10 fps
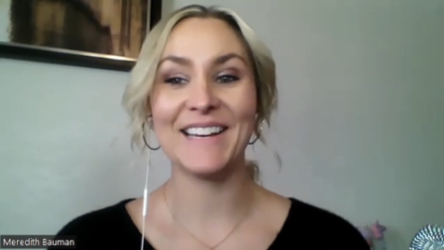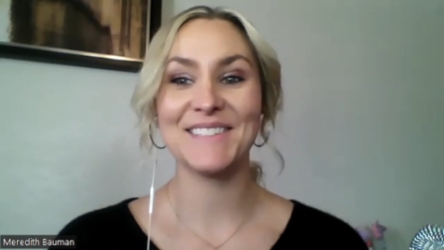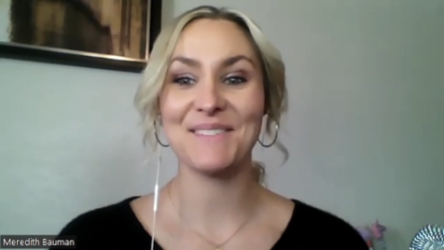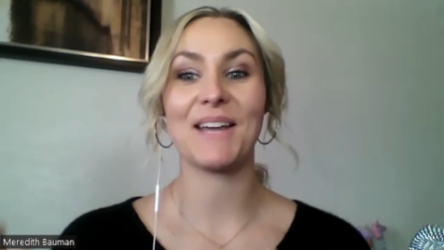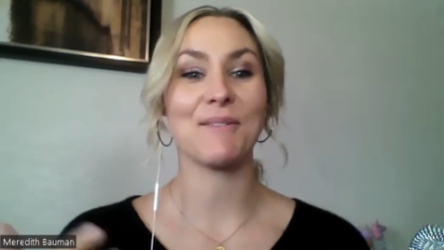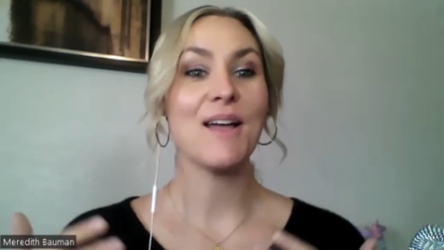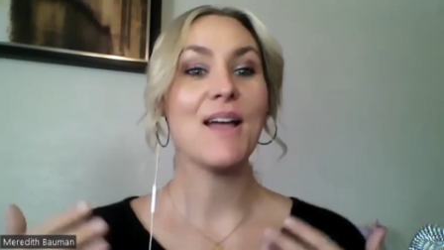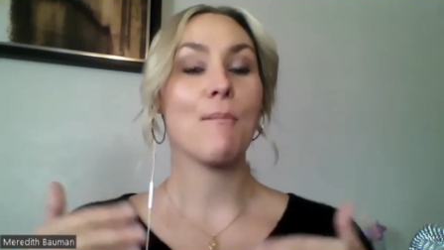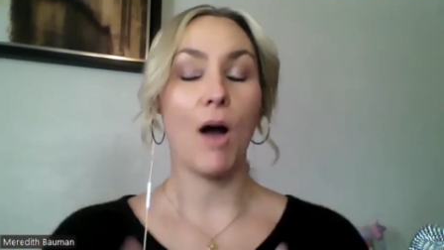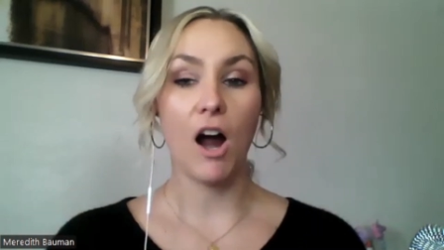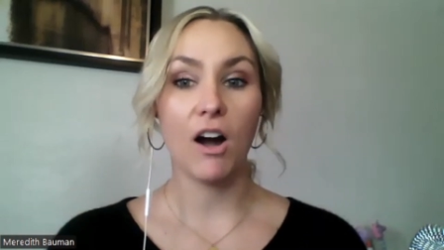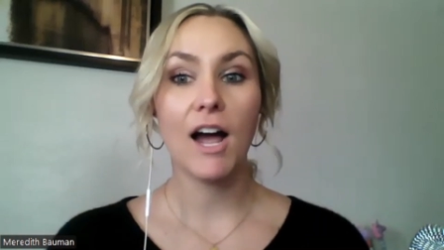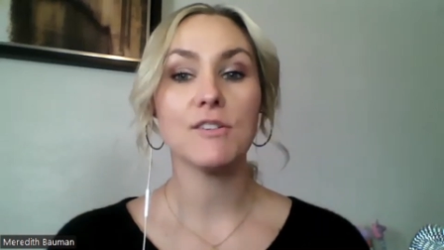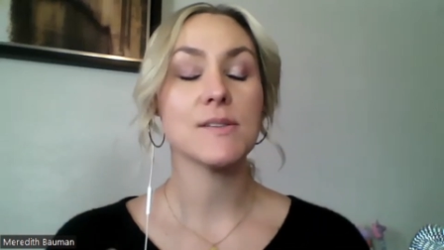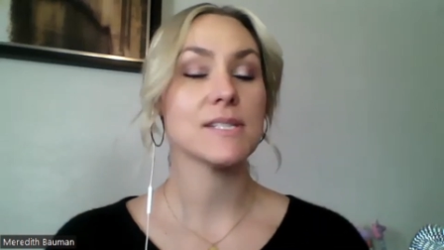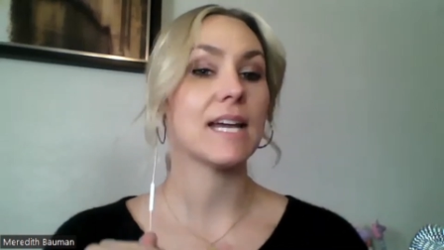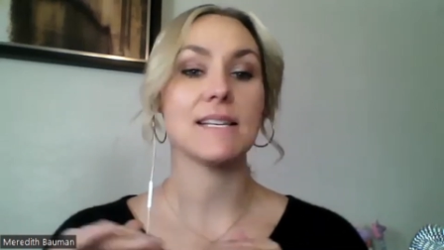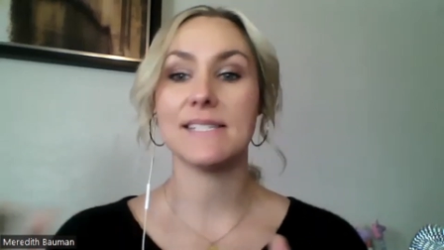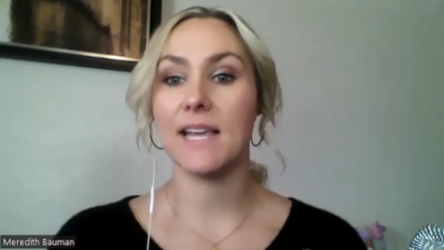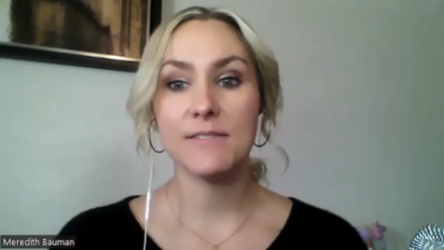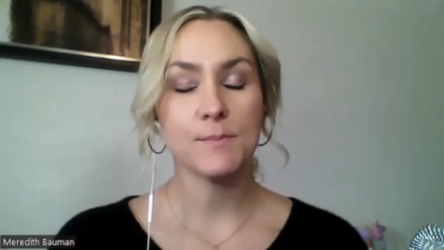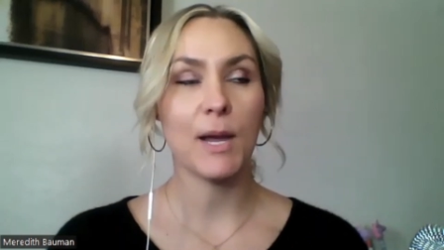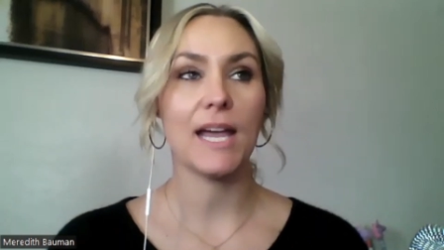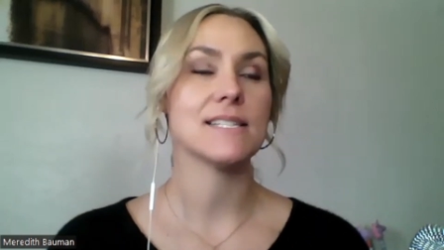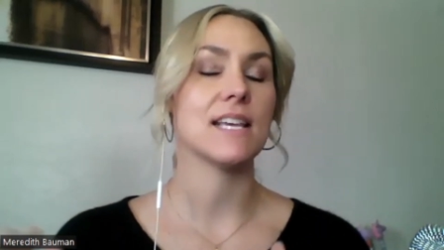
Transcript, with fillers: like our house was like a safe space.